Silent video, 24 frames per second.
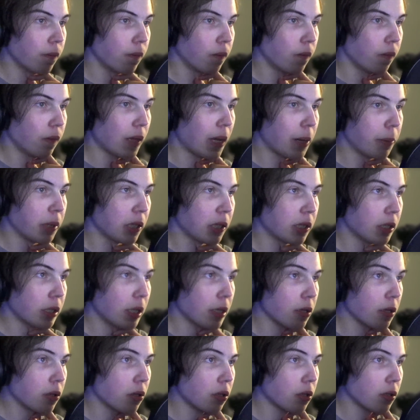That makes
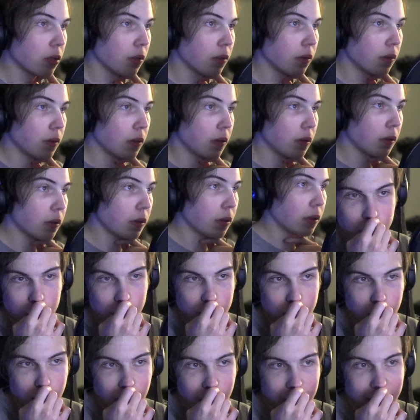sense.
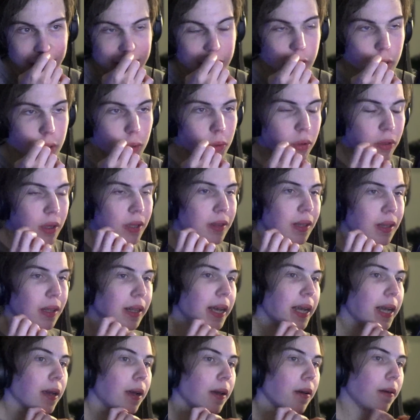I do think that,
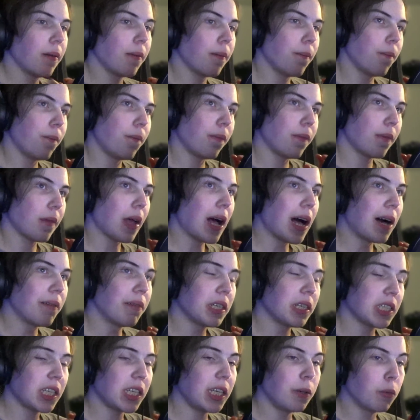like,
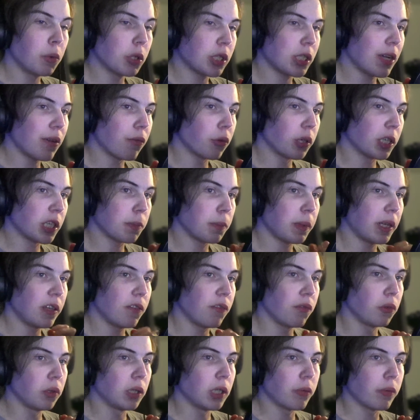obviously it was never explained
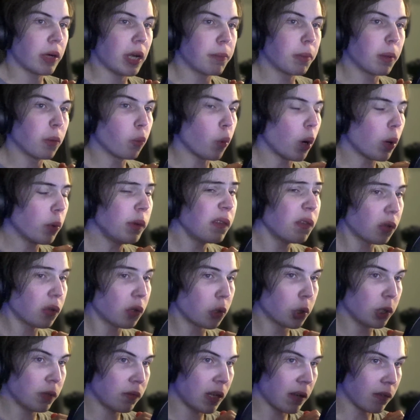fully, right? But what we've
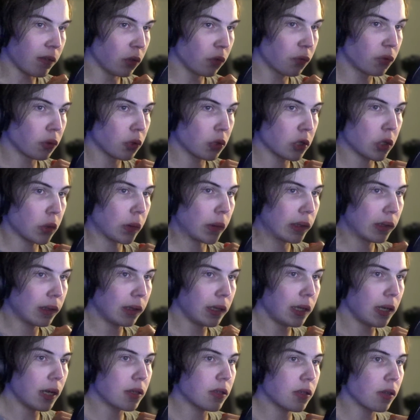heard of devil fruits
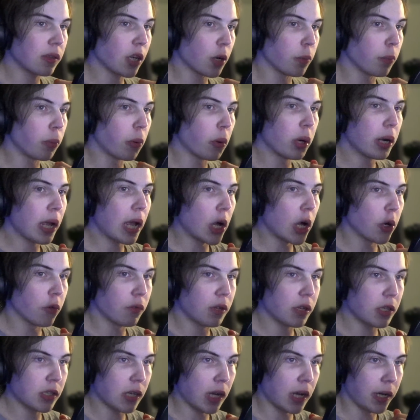currently is that they're born out of
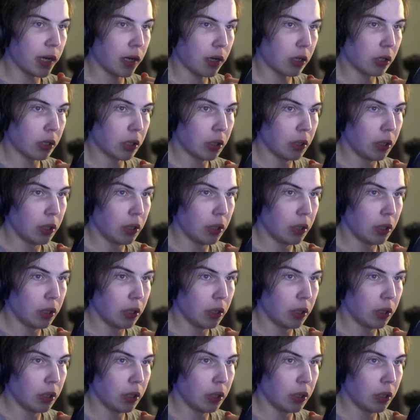desire.